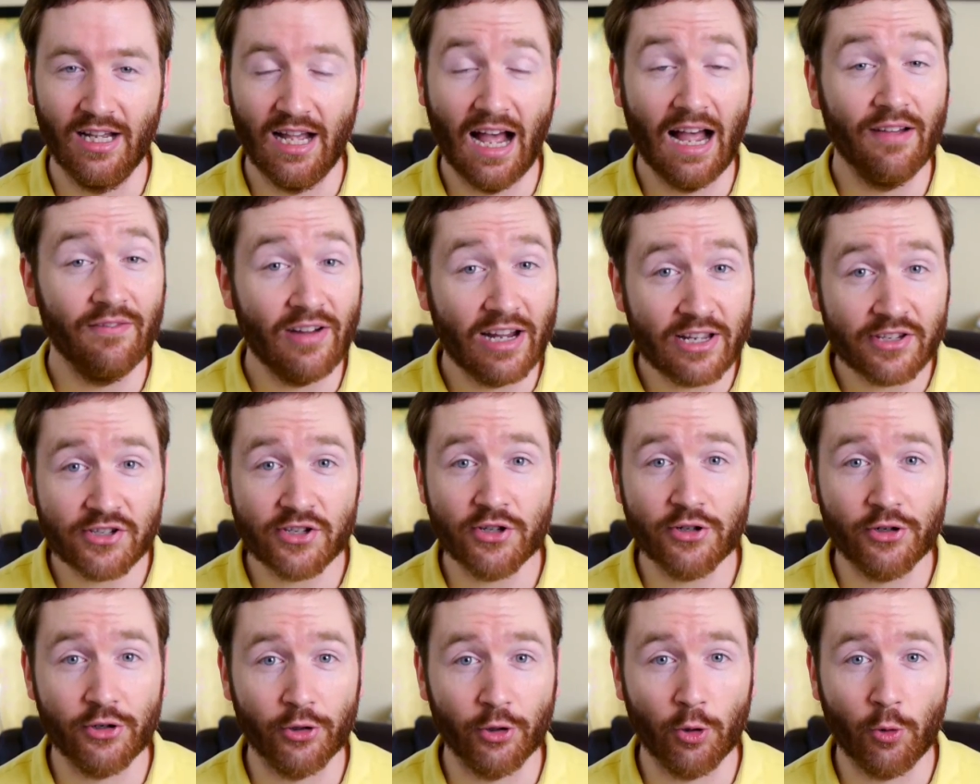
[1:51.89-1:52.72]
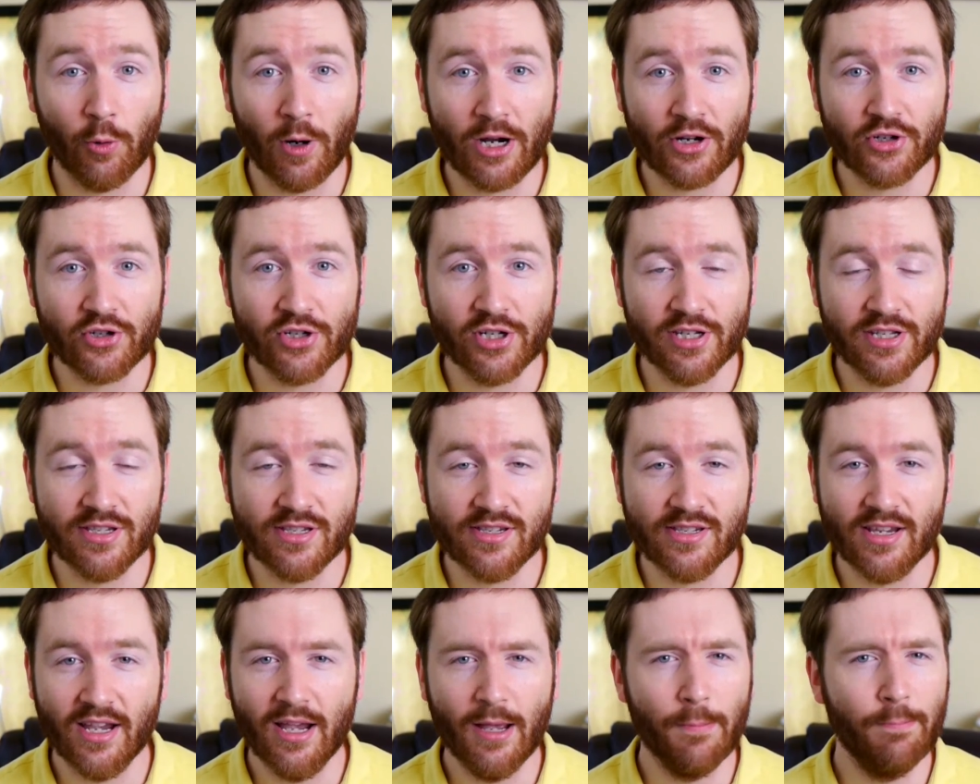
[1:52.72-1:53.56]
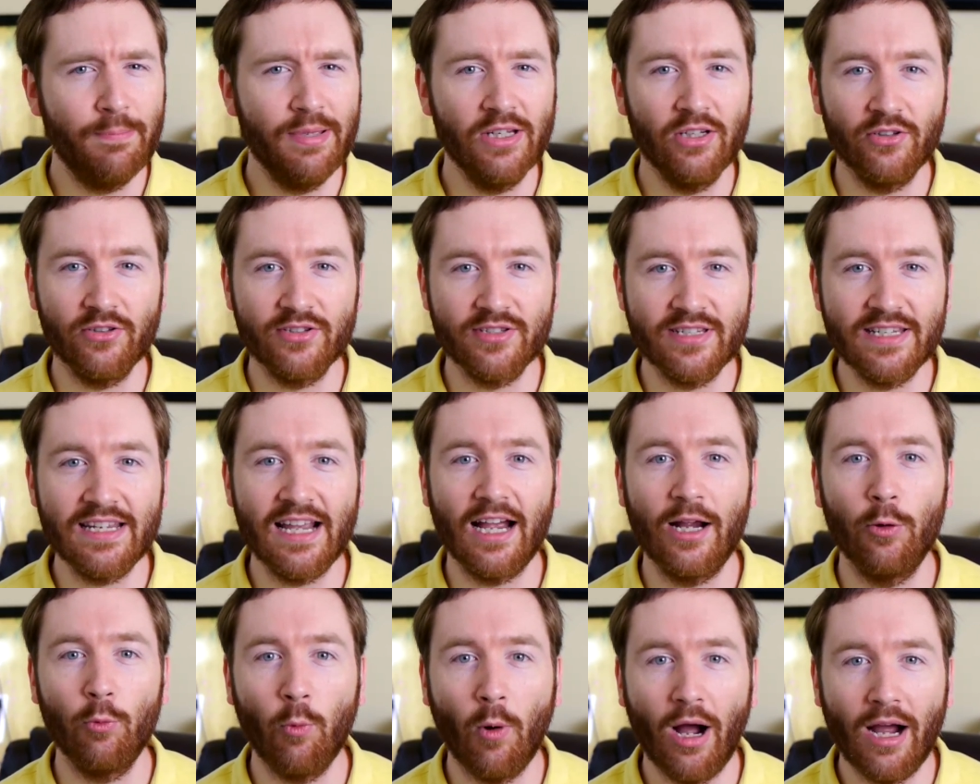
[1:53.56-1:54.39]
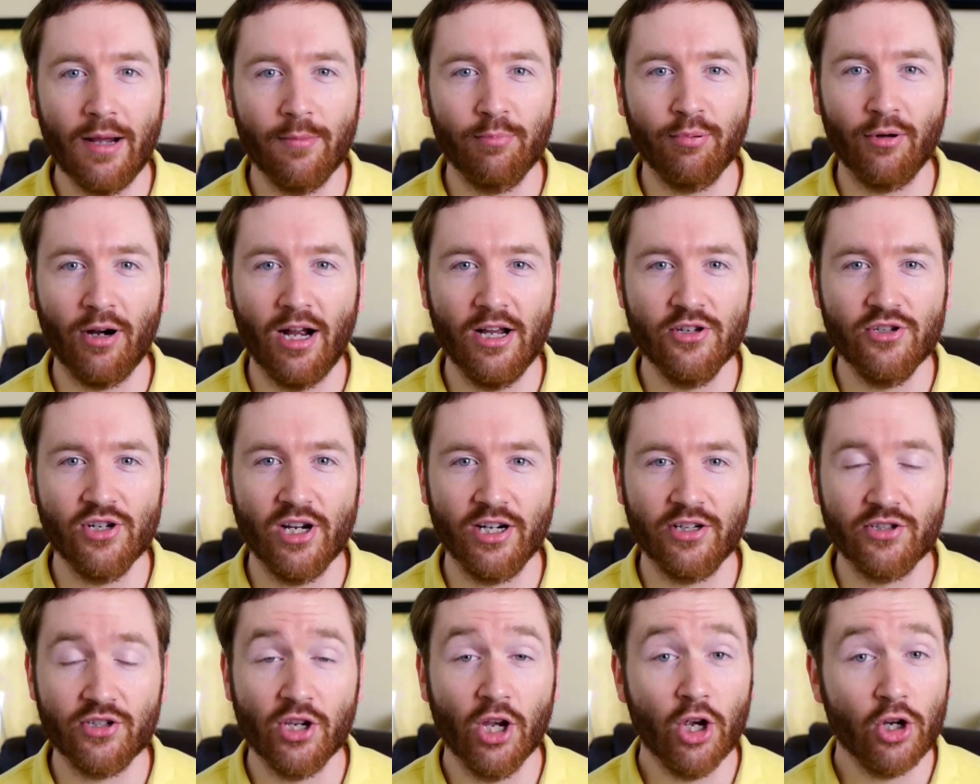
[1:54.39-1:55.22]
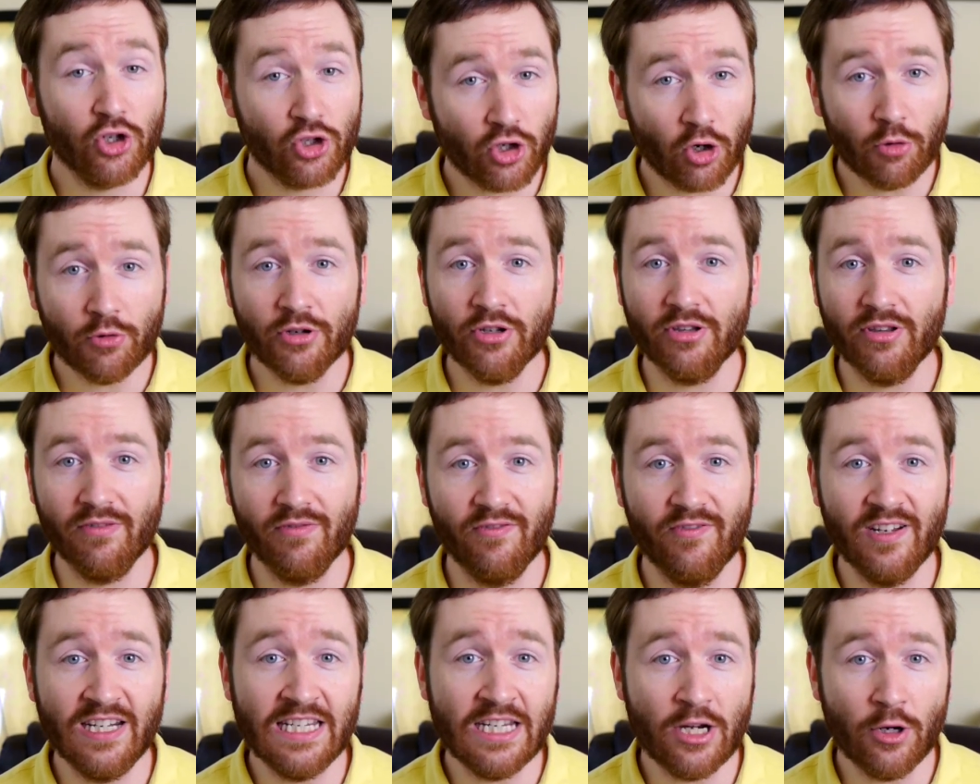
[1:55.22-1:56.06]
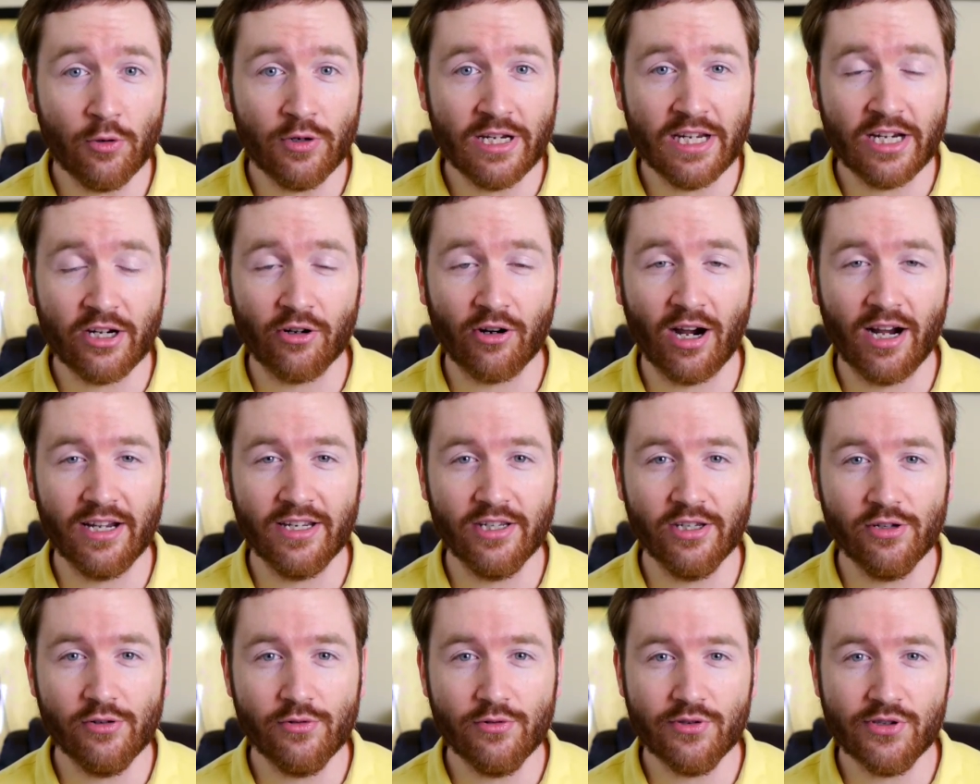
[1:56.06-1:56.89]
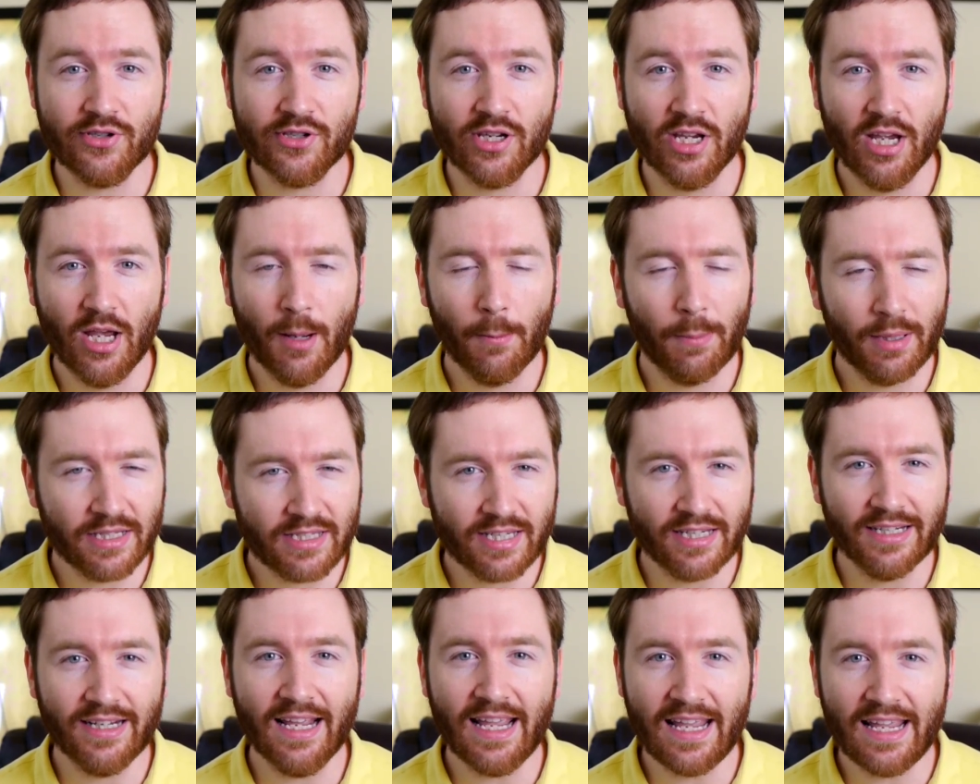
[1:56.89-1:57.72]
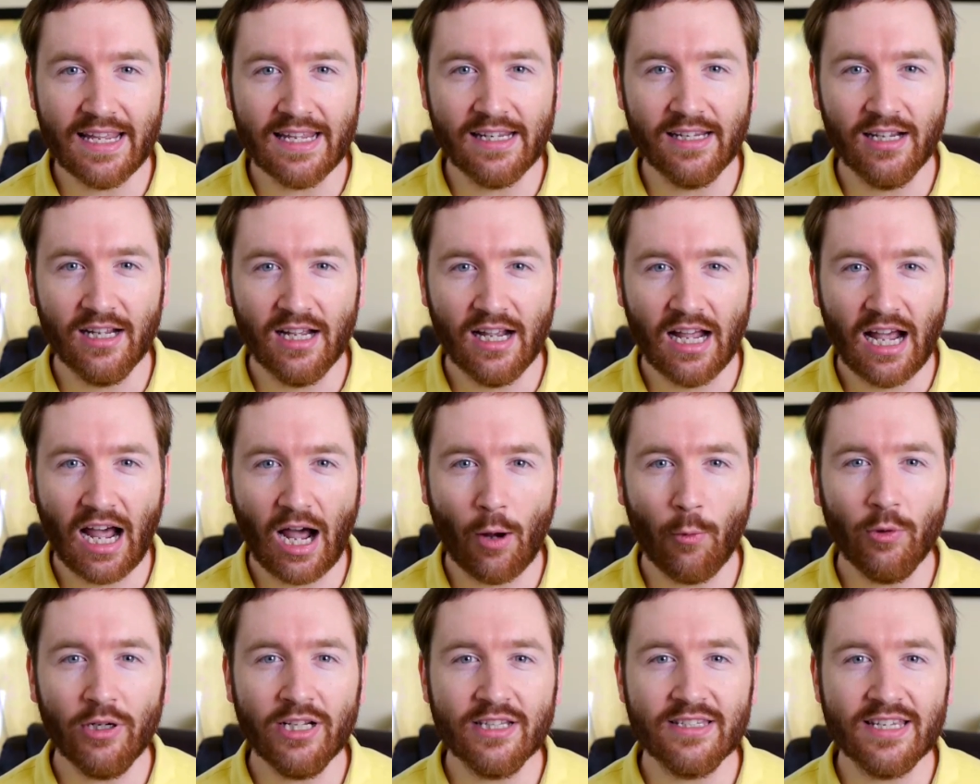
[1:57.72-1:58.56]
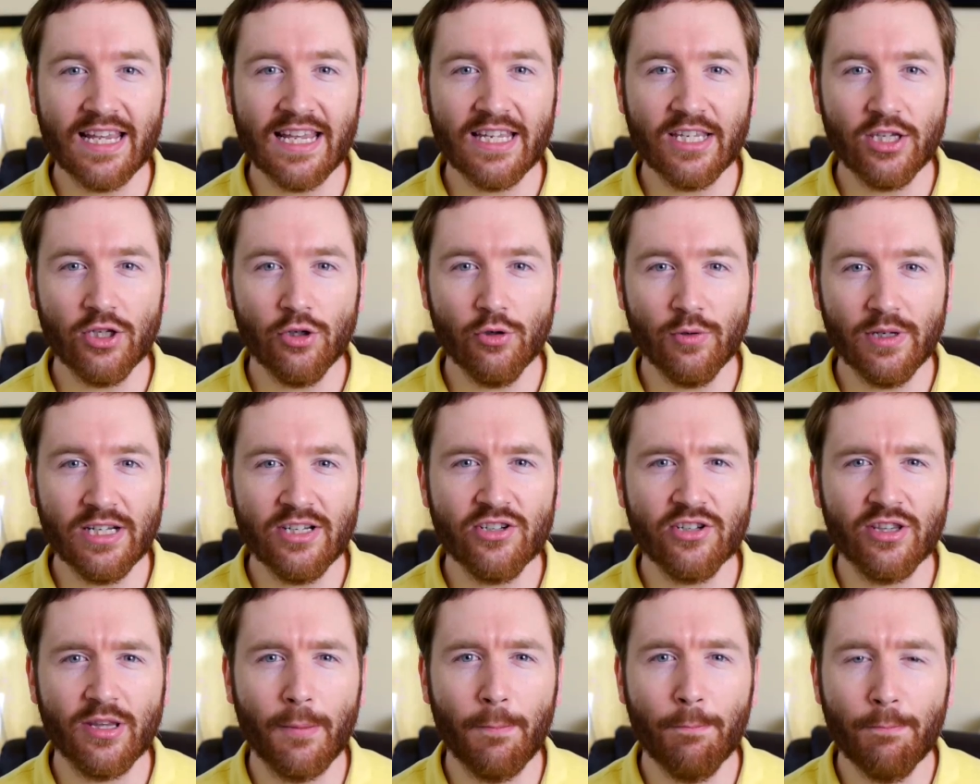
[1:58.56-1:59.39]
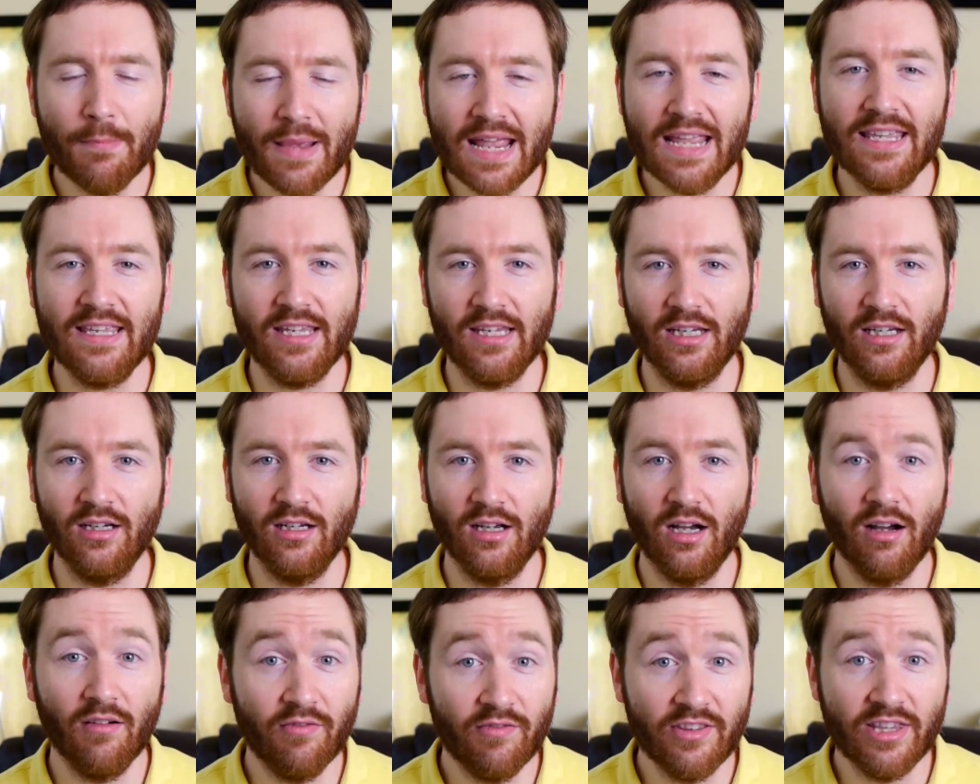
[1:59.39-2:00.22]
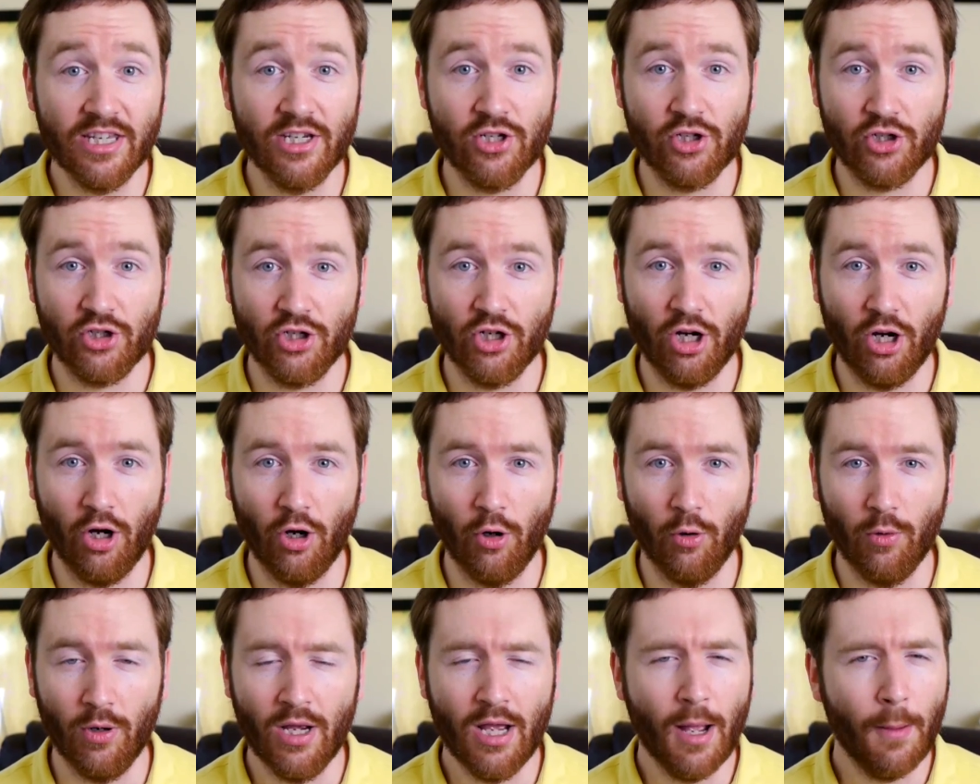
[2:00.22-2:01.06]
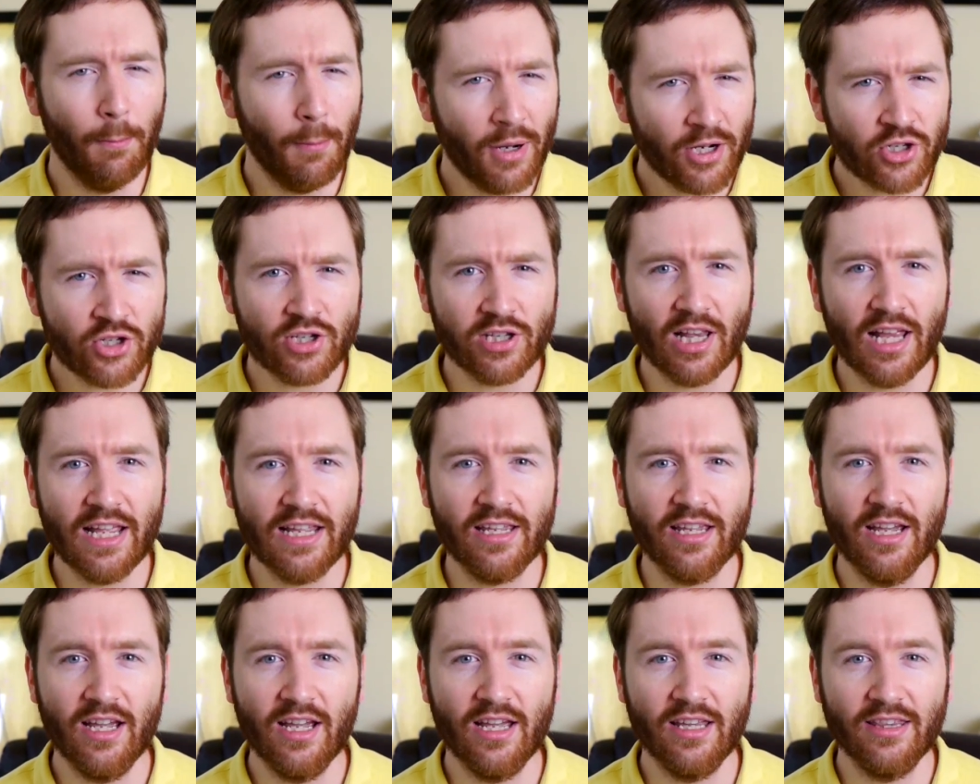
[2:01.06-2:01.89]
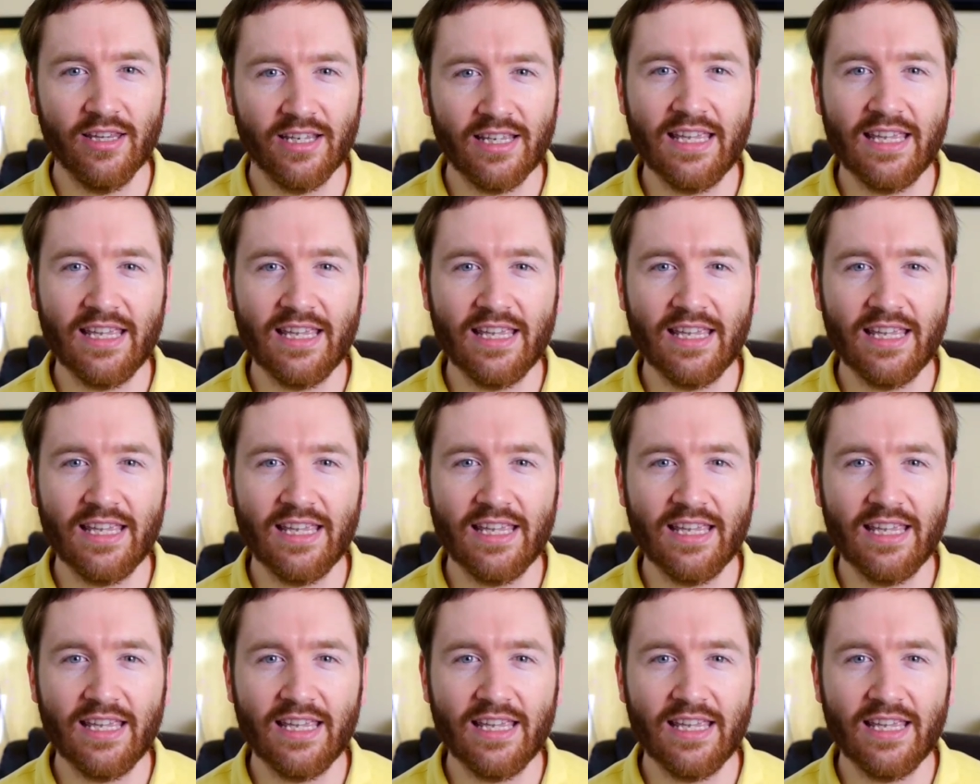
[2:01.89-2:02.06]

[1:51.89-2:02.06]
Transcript: I've answered your questions, built DIY projects, showed you the video gear I use, but today, I want to take you into the making of this show. Much like the